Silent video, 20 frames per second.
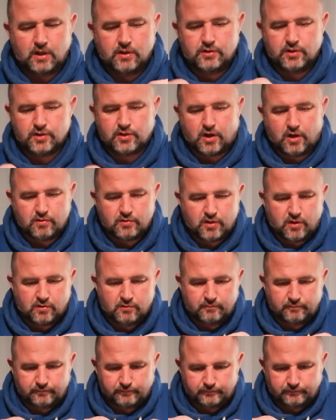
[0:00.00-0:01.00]
just goes
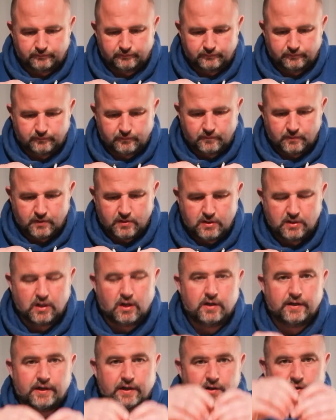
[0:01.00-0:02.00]
on,
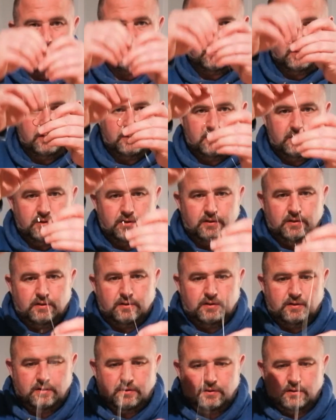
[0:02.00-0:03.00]
slide it on,
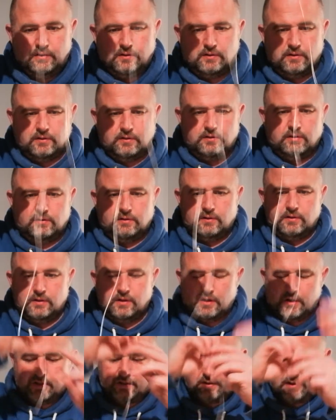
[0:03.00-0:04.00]

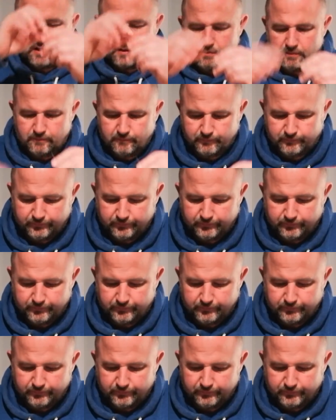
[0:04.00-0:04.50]
like so.